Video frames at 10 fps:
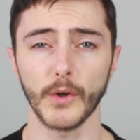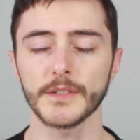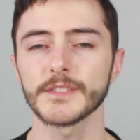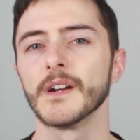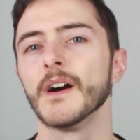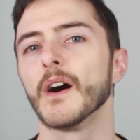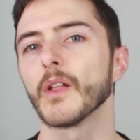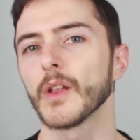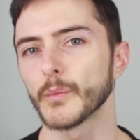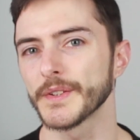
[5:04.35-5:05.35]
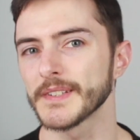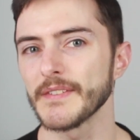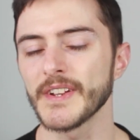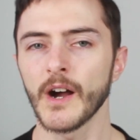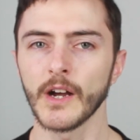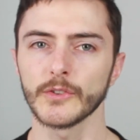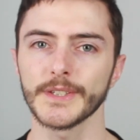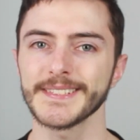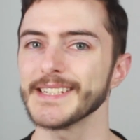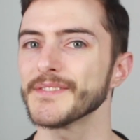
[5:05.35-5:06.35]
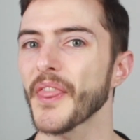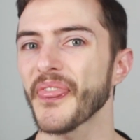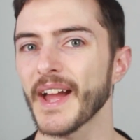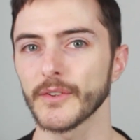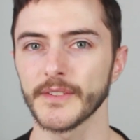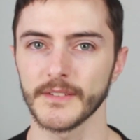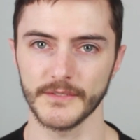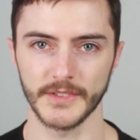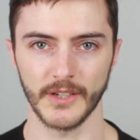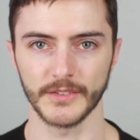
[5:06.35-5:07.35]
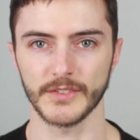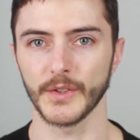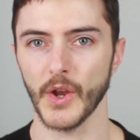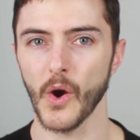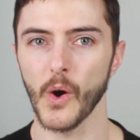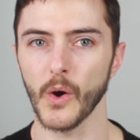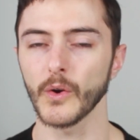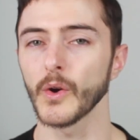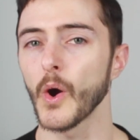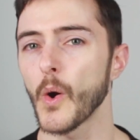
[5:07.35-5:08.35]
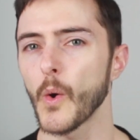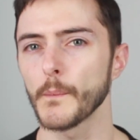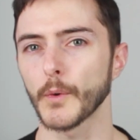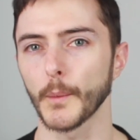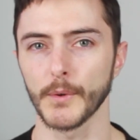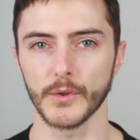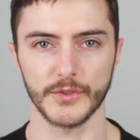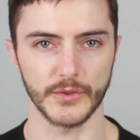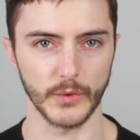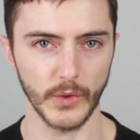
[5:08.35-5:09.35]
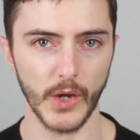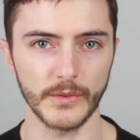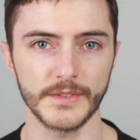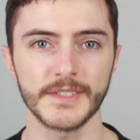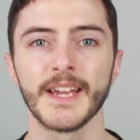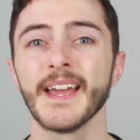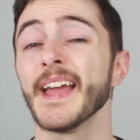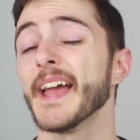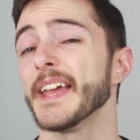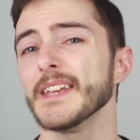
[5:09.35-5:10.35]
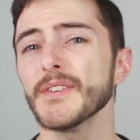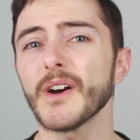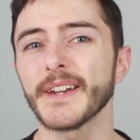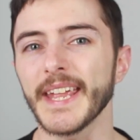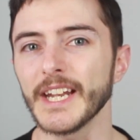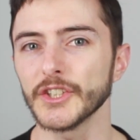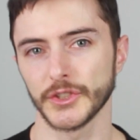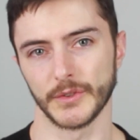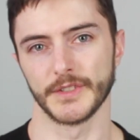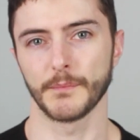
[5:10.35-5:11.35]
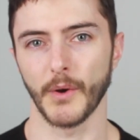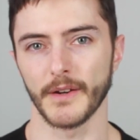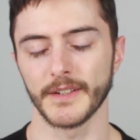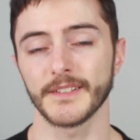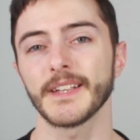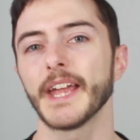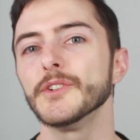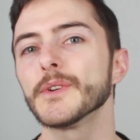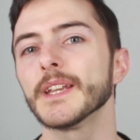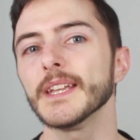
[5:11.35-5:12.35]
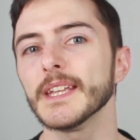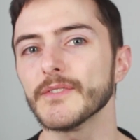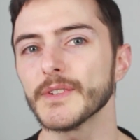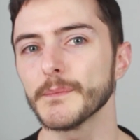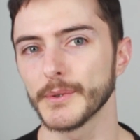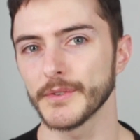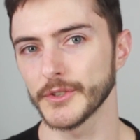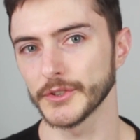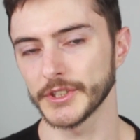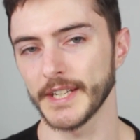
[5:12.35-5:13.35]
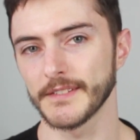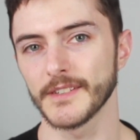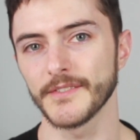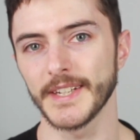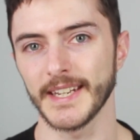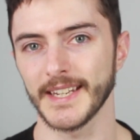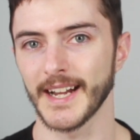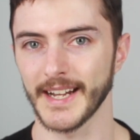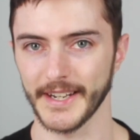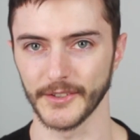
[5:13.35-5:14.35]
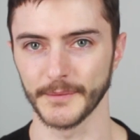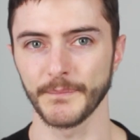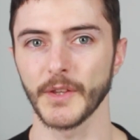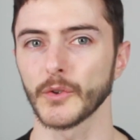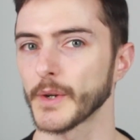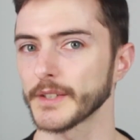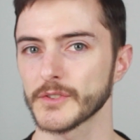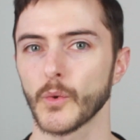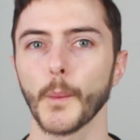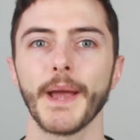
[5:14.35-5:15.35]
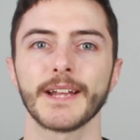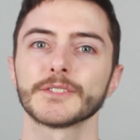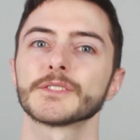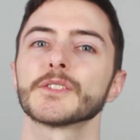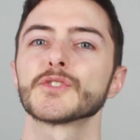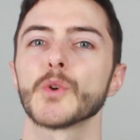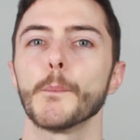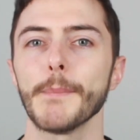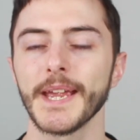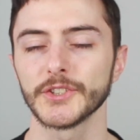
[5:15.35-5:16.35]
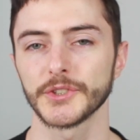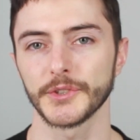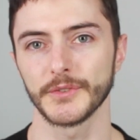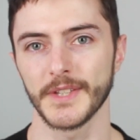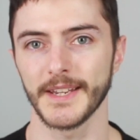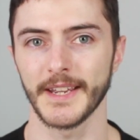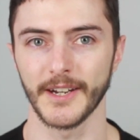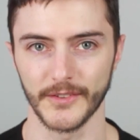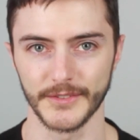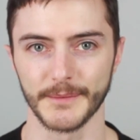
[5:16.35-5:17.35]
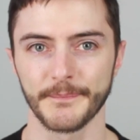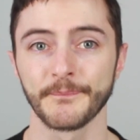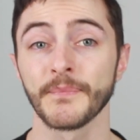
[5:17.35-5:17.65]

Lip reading: perks, along with saving hundreds, even thousands of dollars on car, home, or personal loans, even on insurance products, and you can even boost your chances of getting hired. Your credit score matters, so make sure you take care of it.